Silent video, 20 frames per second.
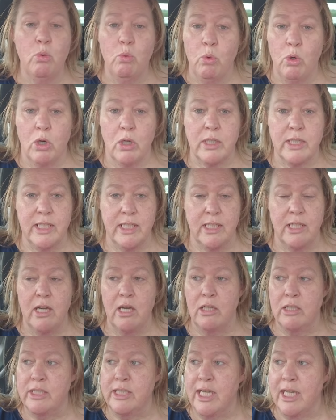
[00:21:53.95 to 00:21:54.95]
work didn't
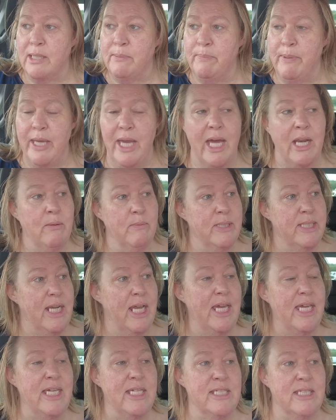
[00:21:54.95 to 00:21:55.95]
contact me and it was
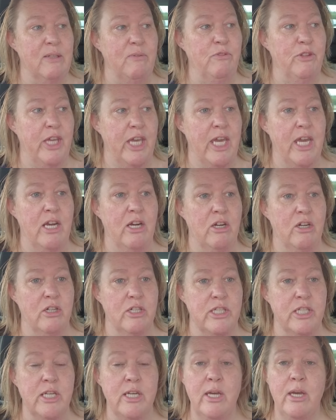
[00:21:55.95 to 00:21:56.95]
like as if they
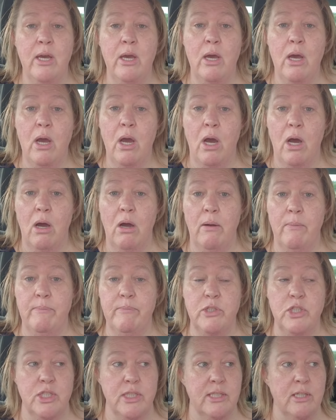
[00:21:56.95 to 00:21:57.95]
heard oh
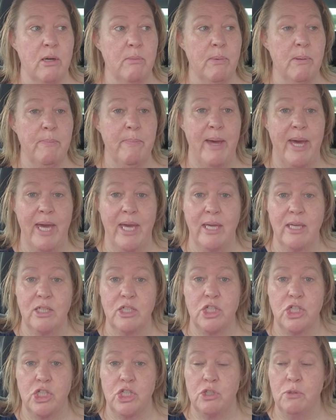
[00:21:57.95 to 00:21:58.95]
she's coming back
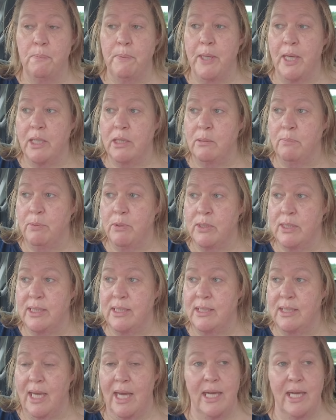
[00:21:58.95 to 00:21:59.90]
she should be on the bus